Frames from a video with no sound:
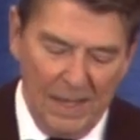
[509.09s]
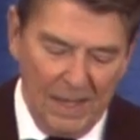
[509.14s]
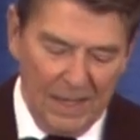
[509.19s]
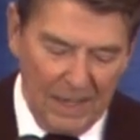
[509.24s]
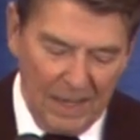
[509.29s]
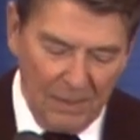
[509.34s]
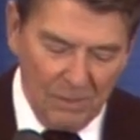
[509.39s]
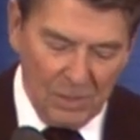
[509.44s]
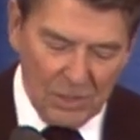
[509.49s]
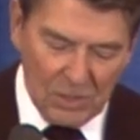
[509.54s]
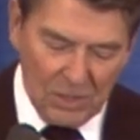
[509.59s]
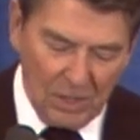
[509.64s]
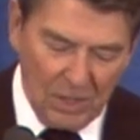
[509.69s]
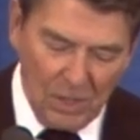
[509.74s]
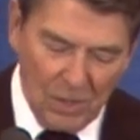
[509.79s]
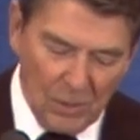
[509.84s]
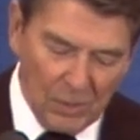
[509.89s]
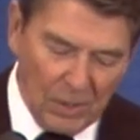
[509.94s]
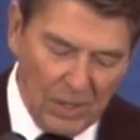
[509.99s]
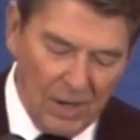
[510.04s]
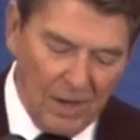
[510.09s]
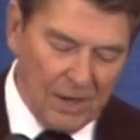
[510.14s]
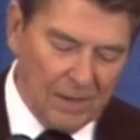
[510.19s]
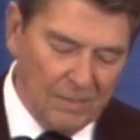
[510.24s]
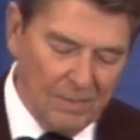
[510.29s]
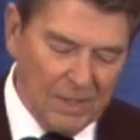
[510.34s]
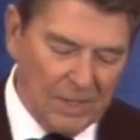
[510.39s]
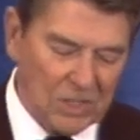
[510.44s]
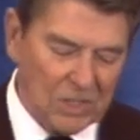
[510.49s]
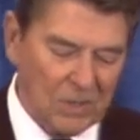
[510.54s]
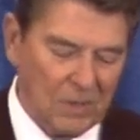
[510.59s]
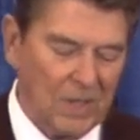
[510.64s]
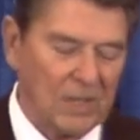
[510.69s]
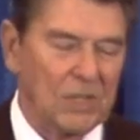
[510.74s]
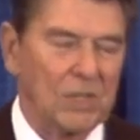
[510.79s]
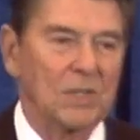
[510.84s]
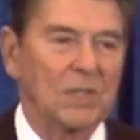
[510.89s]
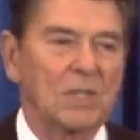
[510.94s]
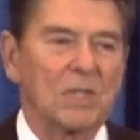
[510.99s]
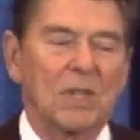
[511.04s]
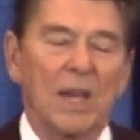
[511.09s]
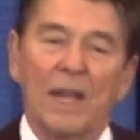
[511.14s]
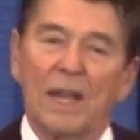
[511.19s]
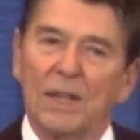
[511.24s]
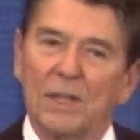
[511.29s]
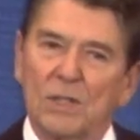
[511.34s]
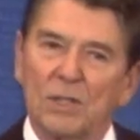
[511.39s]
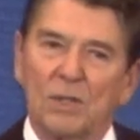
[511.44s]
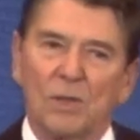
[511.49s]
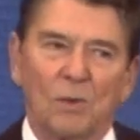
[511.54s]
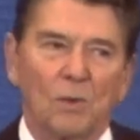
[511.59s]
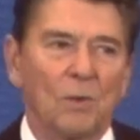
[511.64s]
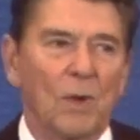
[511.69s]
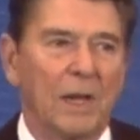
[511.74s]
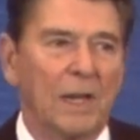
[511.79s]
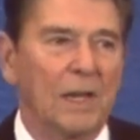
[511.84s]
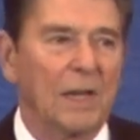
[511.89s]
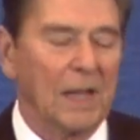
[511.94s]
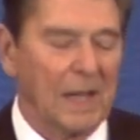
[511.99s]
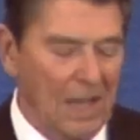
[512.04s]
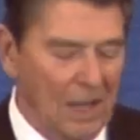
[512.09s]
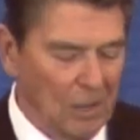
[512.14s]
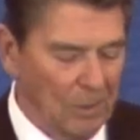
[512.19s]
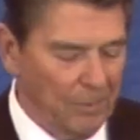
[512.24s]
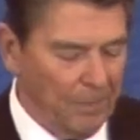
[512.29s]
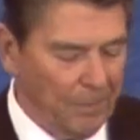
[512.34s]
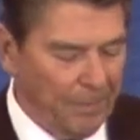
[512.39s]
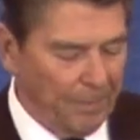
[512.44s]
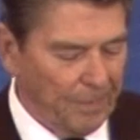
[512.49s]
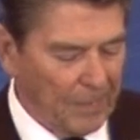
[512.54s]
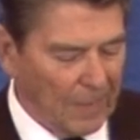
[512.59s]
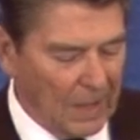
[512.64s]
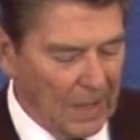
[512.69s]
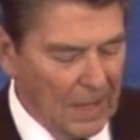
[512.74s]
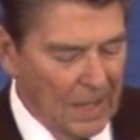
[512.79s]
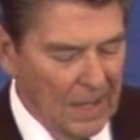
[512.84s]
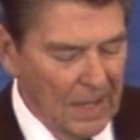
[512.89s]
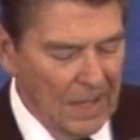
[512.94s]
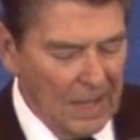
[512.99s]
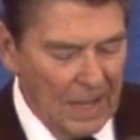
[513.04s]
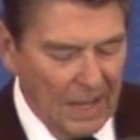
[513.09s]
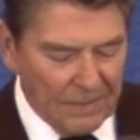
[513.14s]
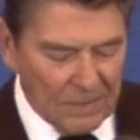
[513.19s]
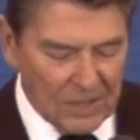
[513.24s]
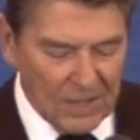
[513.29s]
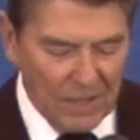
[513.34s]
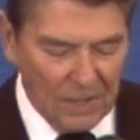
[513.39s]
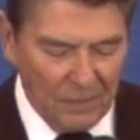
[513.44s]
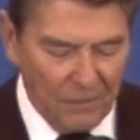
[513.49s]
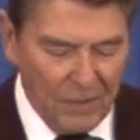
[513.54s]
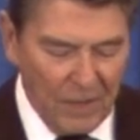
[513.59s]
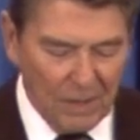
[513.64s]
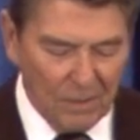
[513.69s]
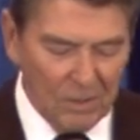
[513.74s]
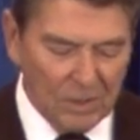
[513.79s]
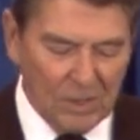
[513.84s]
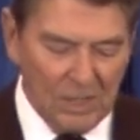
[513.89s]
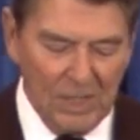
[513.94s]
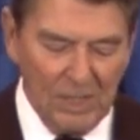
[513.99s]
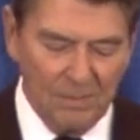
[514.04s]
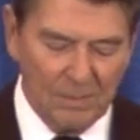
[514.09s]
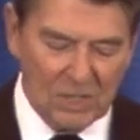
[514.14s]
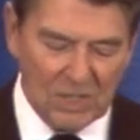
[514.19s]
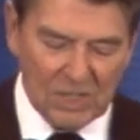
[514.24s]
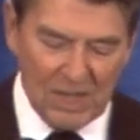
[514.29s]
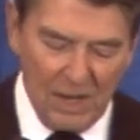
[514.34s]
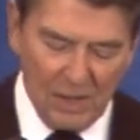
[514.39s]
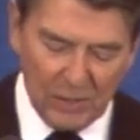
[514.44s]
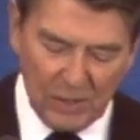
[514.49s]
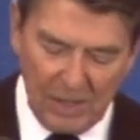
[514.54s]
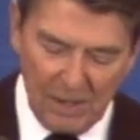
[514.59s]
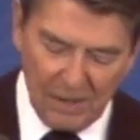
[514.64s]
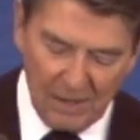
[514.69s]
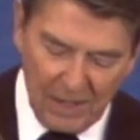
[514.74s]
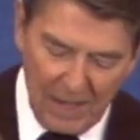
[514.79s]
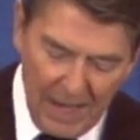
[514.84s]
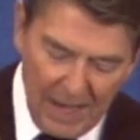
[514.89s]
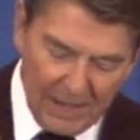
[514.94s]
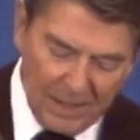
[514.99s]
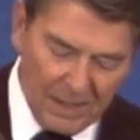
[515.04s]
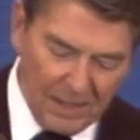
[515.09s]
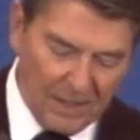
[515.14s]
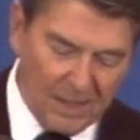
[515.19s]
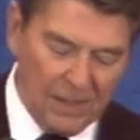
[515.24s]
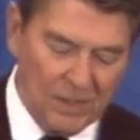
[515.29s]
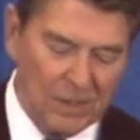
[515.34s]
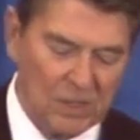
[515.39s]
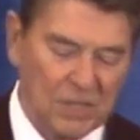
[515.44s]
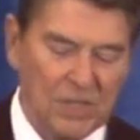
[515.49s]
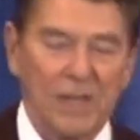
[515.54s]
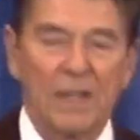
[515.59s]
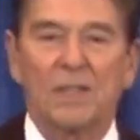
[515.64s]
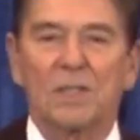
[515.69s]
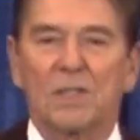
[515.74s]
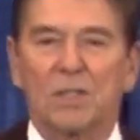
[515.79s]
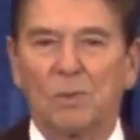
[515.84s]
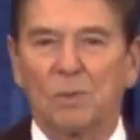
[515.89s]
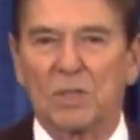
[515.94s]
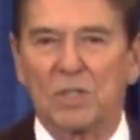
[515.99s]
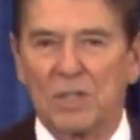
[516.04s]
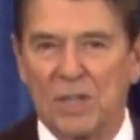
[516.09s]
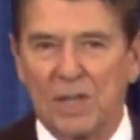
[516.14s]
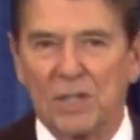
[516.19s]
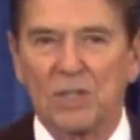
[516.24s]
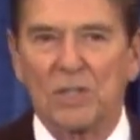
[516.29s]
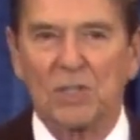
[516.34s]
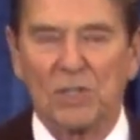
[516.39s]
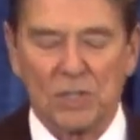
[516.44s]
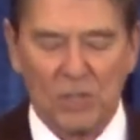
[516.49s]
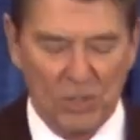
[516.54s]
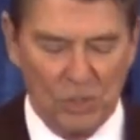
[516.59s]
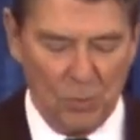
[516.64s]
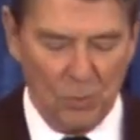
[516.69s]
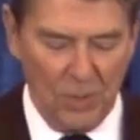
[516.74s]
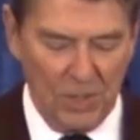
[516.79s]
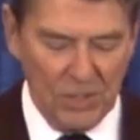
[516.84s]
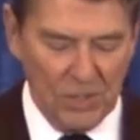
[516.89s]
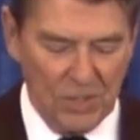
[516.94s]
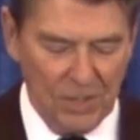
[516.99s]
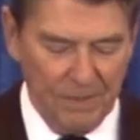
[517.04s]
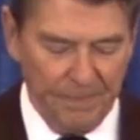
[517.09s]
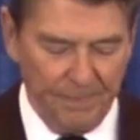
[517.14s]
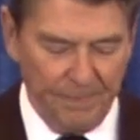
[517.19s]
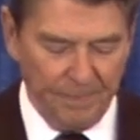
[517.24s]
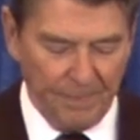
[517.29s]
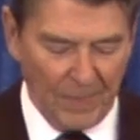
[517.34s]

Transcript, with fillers: And I want you to know that our administration stands ready to help. I've sent a federal team to South Carolina and other states to assess the situation.